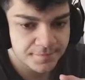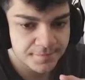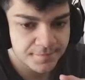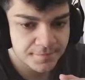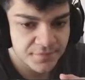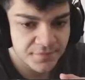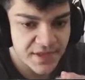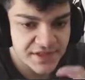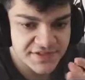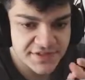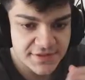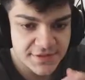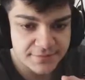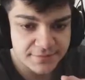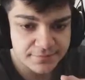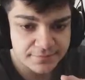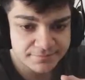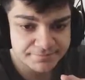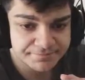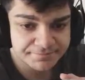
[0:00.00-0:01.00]
That's it.
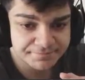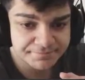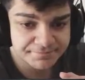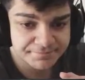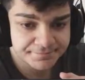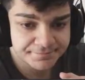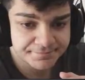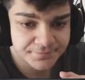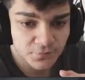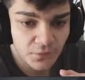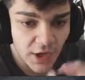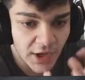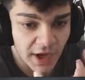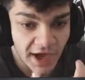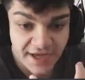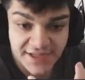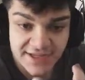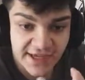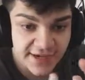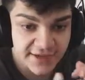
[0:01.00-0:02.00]
I
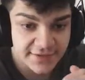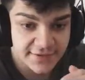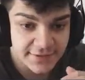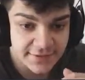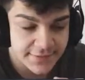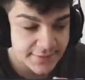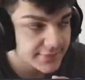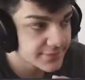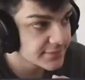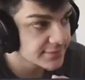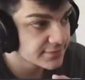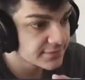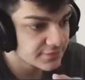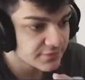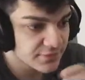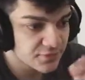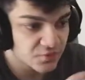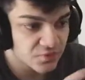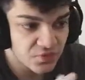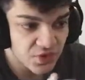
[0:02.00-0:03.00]
tanked it.
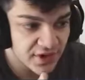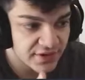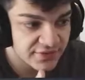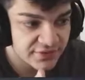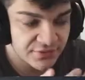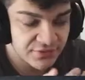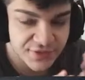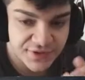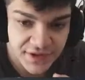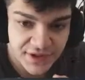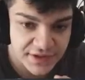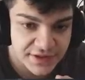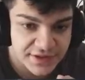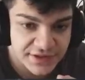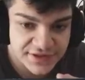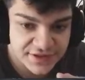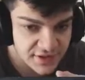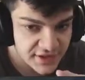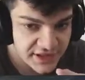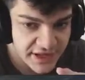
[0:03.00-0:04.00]
Not even with, it's
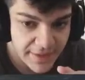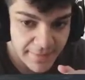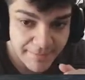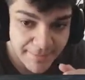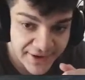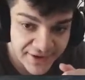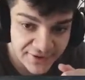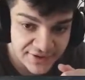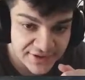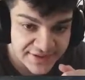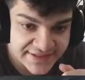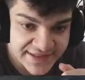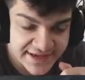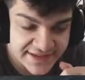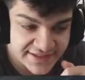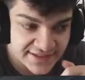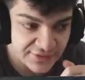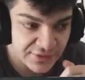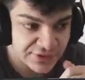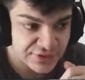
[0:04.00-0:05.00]
not like I barely
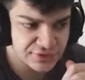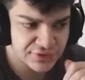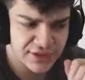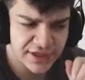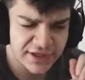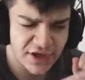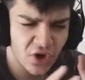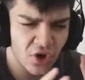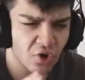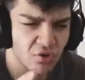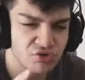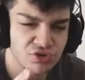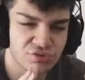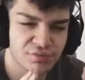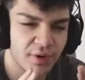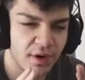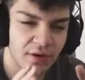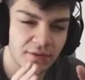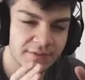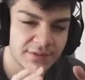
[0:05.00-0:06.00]
tanked it where you're like, oh, you
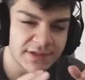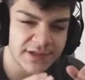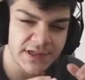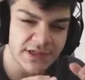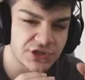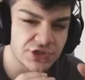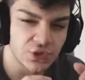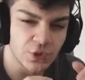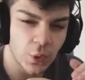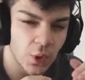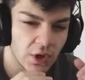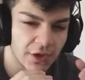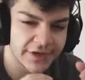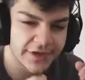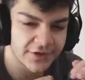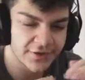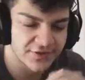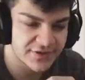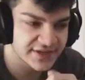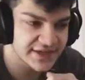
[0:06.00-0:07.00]
probably need UR
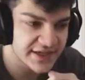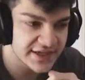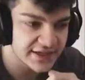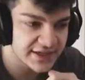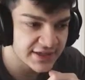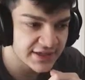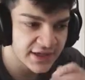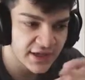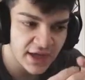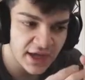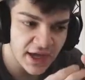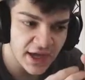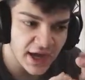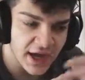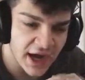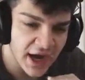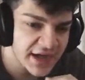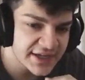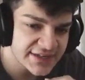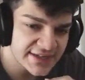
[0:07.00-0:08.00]
gear to tank it.
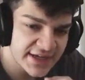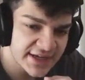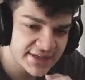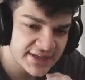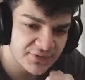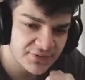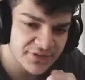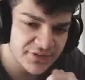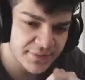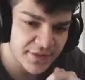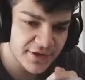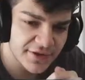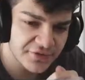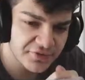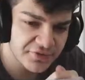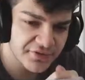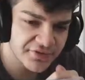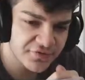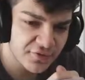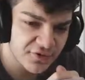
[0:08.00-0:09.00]
I tanked it with about
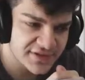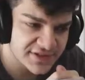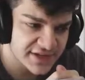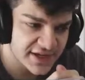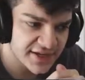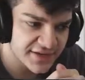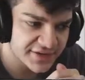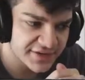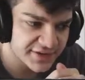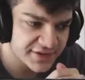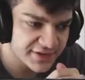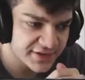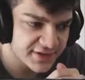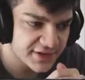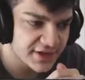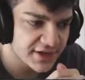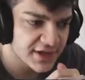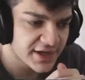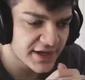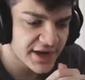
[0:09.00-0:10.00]
3/4 health here.
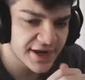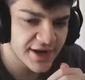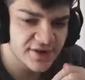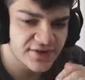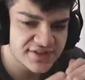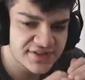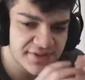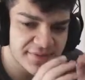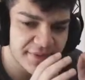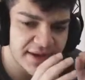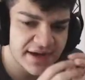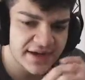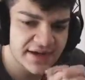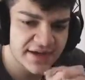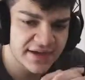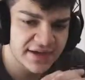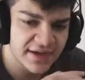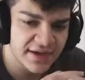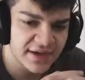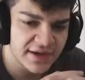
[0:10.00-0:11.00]
And I was
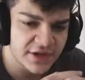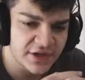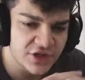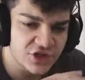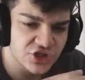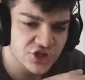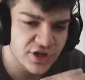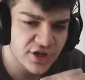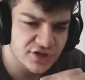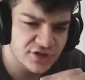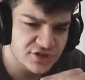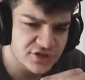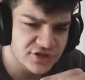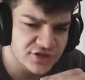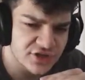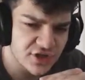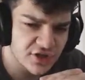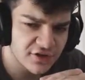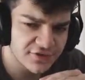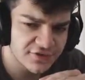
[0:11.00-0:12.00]
debating, should I just
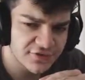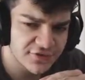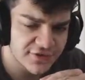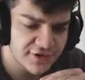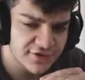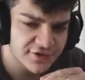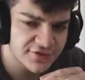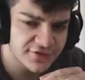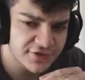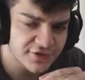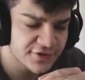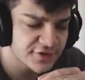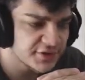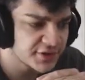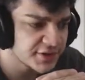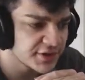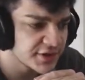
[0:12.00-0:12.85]
stall for another turn?